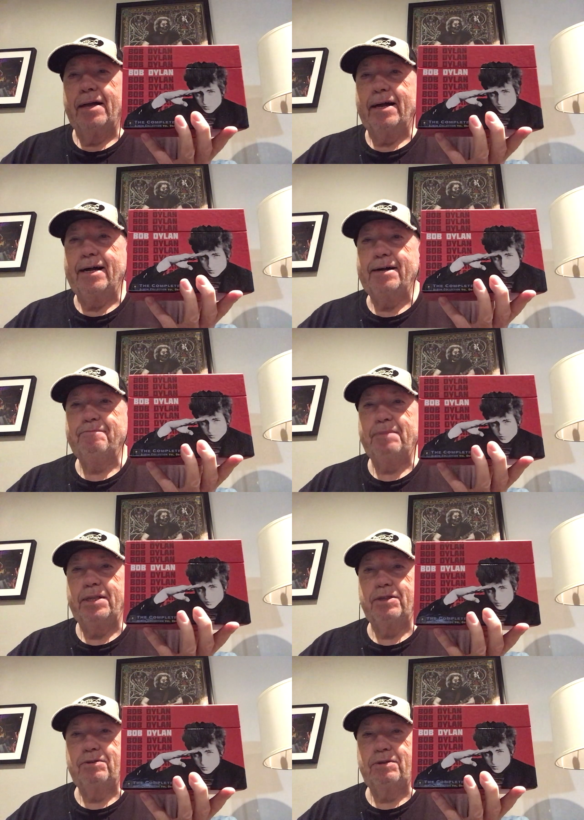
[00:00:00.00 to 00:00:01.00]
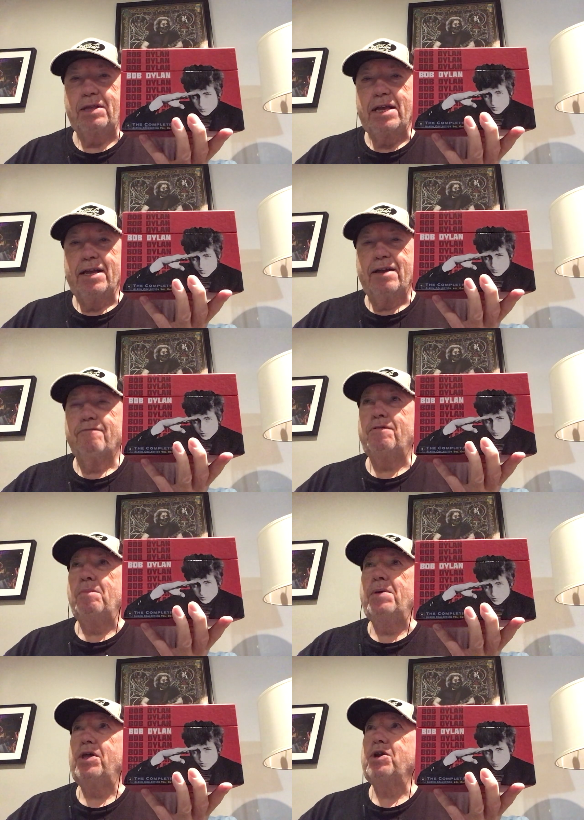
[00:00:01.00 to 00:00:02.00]
Been
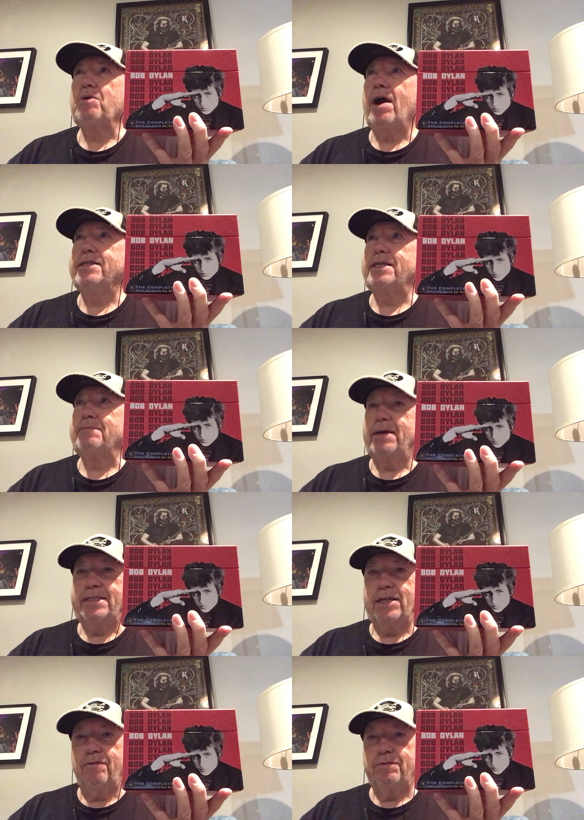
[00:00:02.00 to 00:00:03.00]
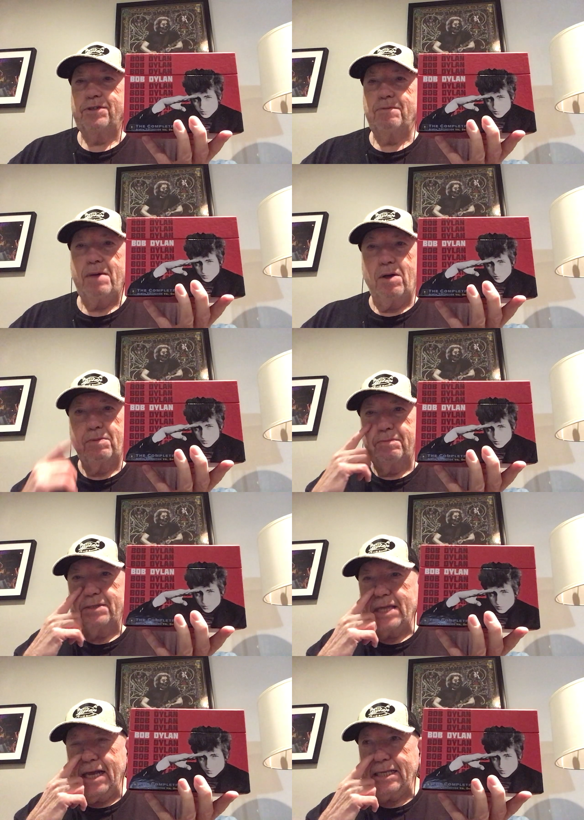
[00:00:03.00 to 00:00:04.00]
familiarizing myself with some albums
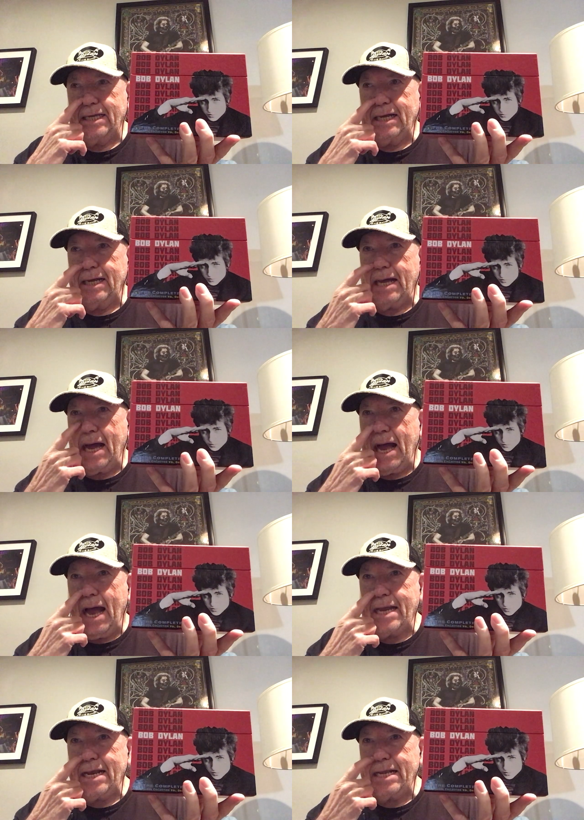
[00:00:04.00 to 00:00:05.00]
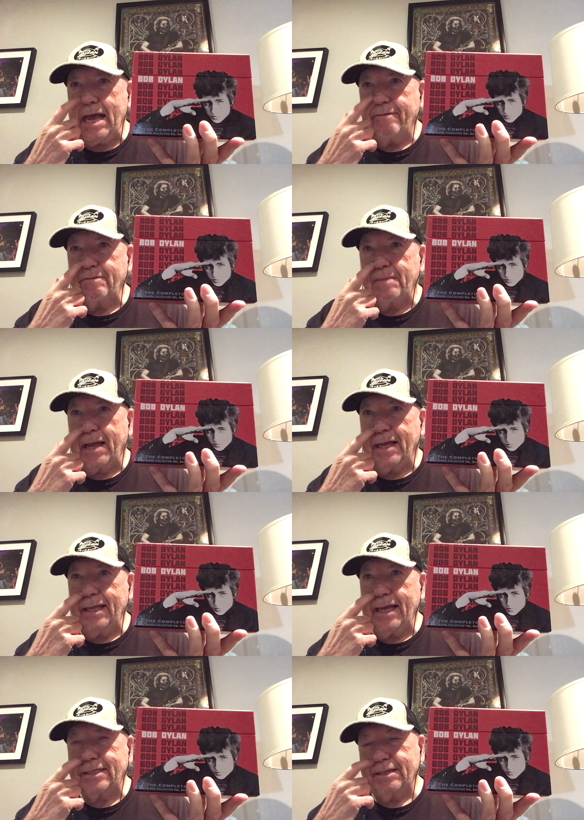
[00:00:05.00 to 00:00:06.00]
that I didn't have in my
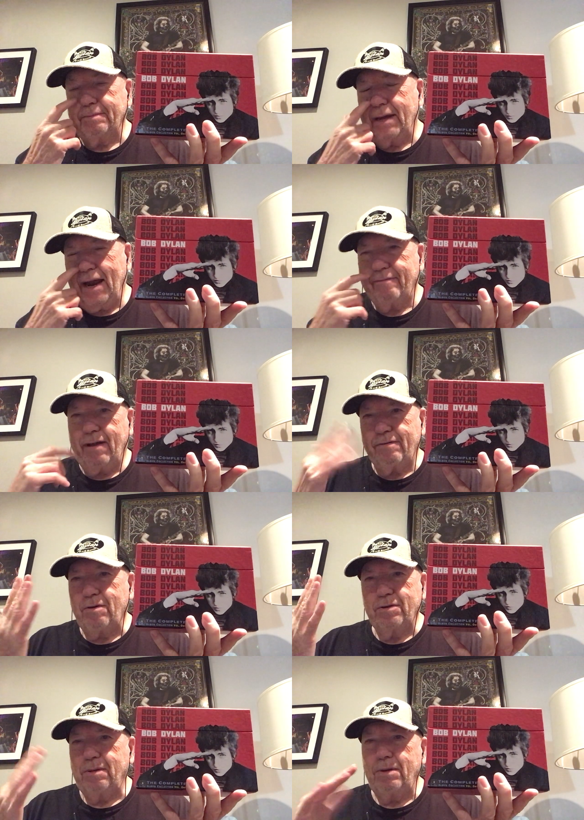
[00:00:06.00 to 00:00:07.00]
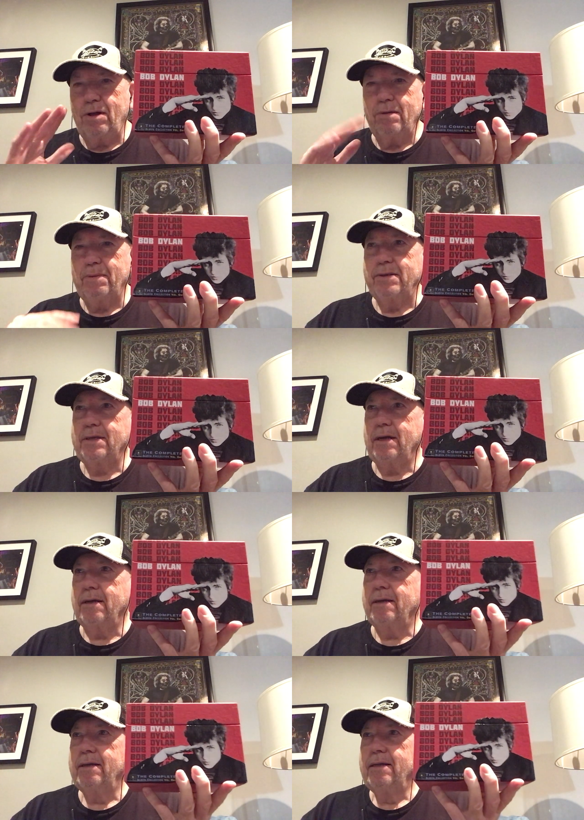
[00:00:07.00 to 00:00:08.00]
collection, but I've heard them all, but